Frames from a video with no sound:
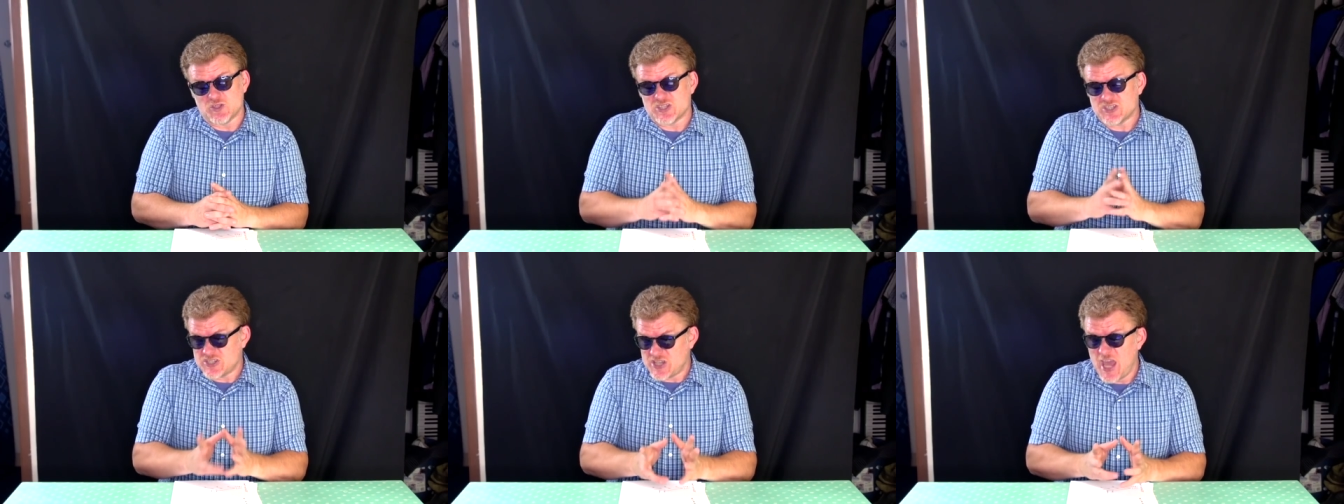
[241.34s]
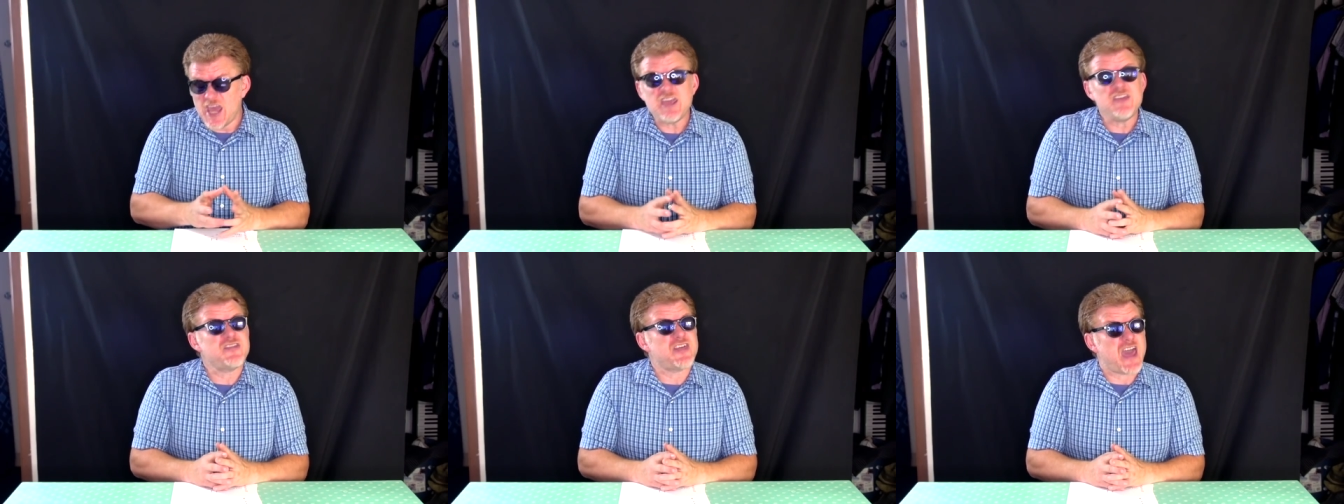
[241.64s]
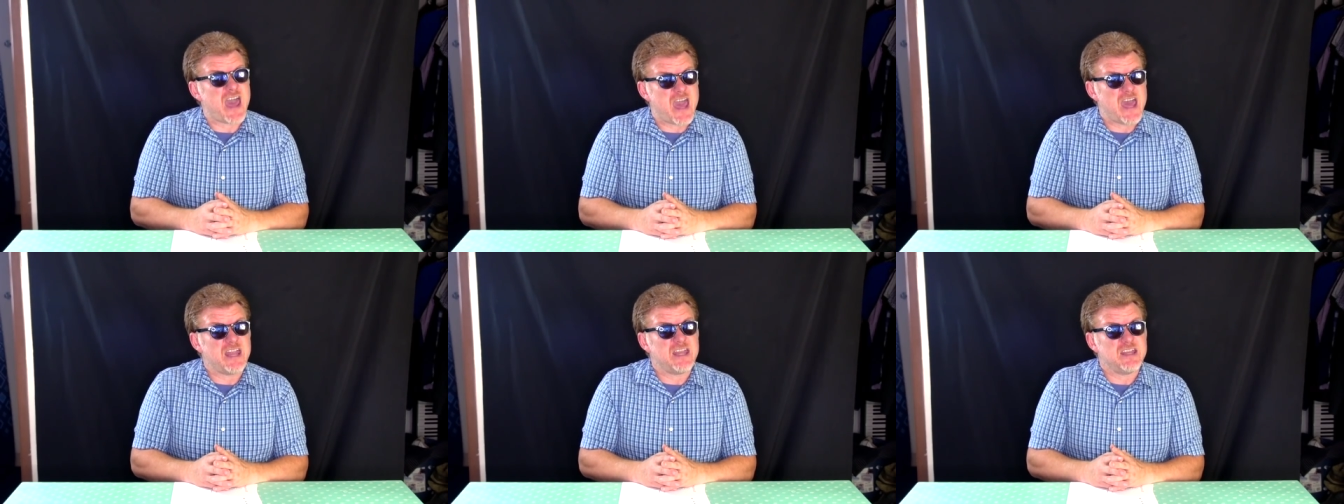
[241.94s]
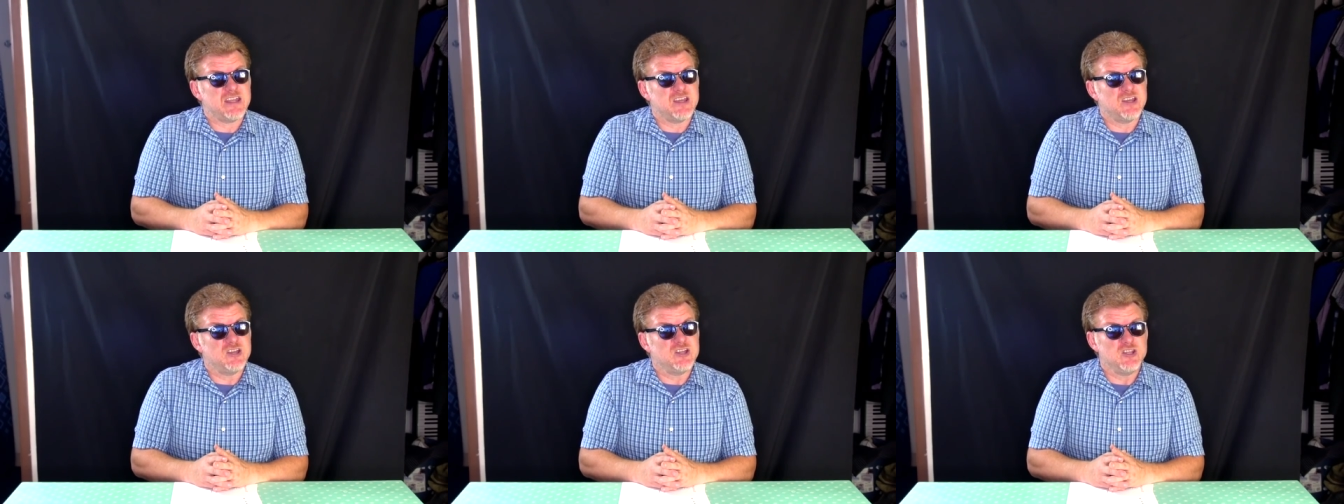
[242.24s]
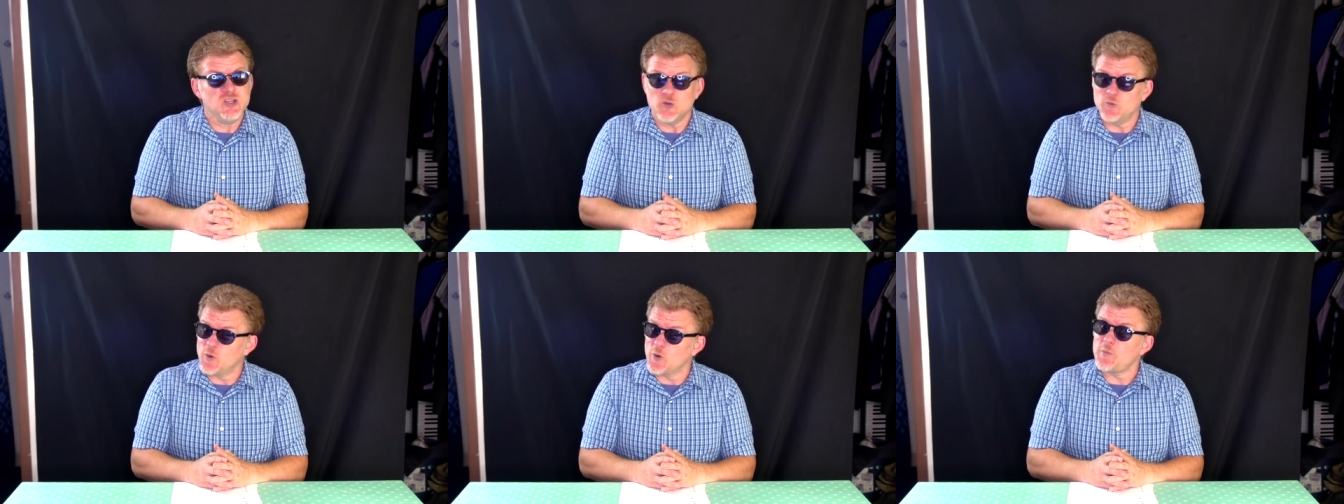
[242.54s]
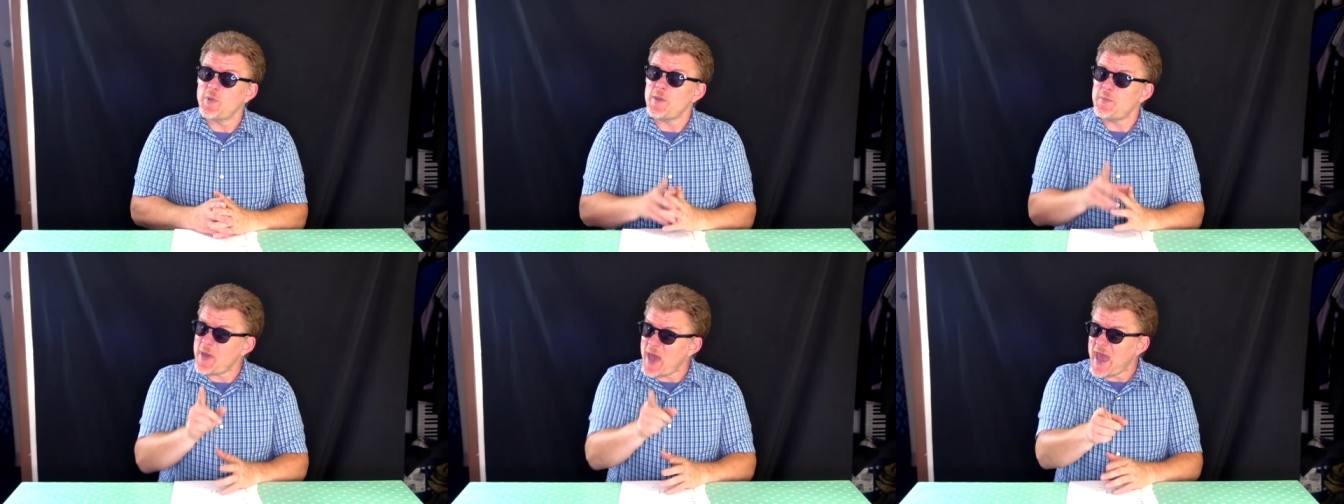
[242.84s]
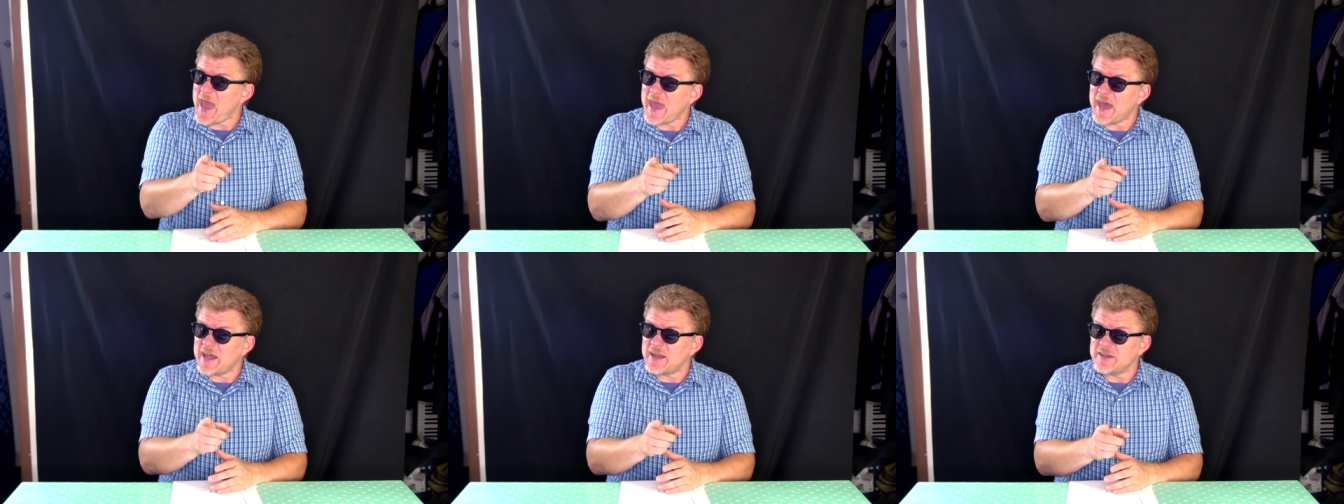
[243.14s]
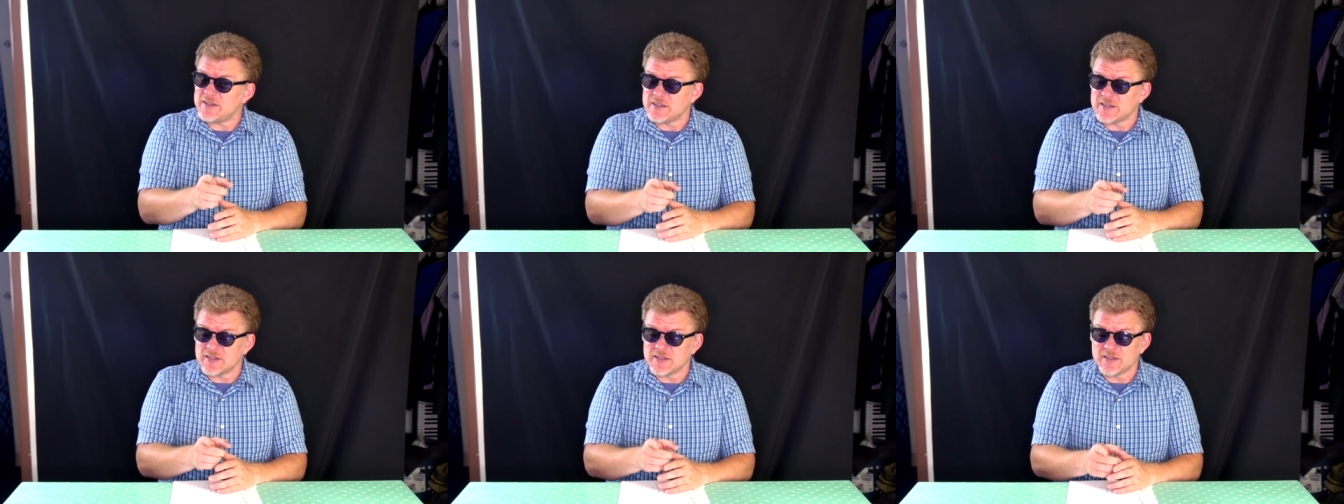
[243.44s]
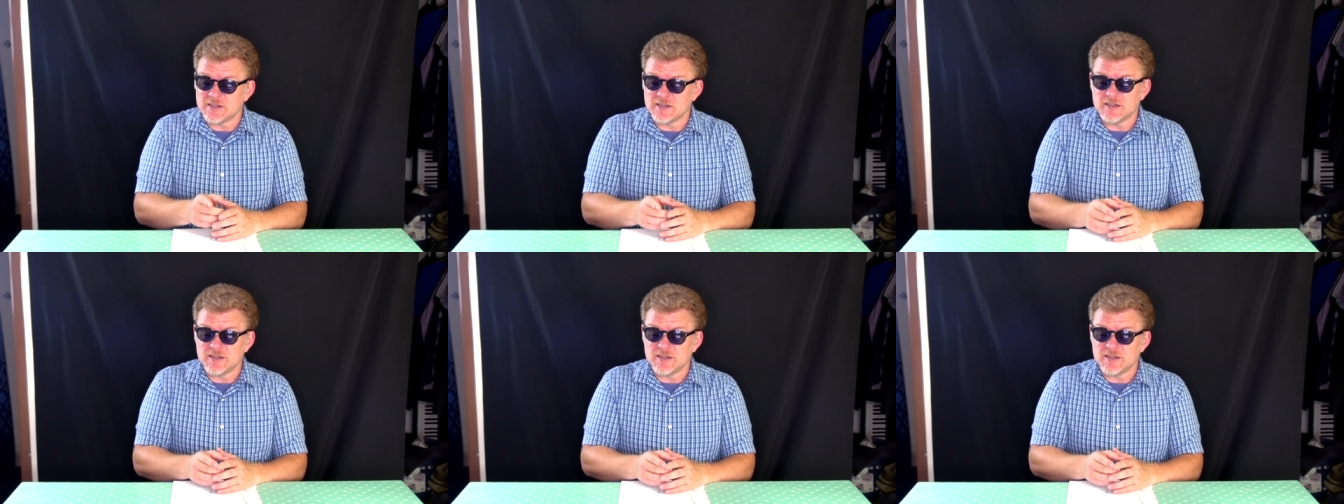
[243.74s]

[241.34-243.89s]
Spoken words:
say that, you will be banned